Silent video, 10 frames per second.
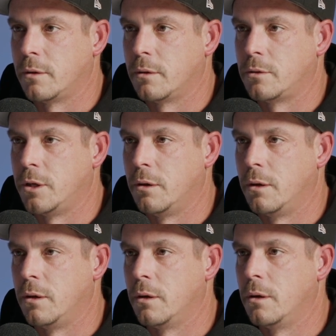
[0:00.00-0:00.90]
Oh yeah, yeah,
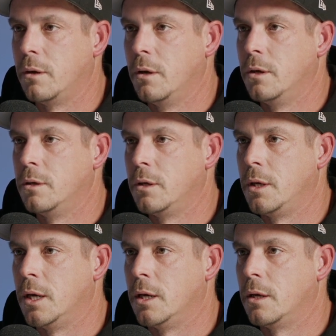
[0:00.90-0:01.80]
Simo, yeah,
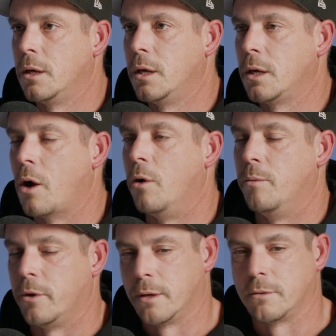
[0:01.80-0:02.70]
Goldie yeah, Boy, Goldie
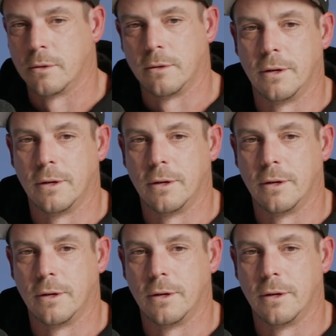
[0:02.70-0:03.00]
Boy, that was on.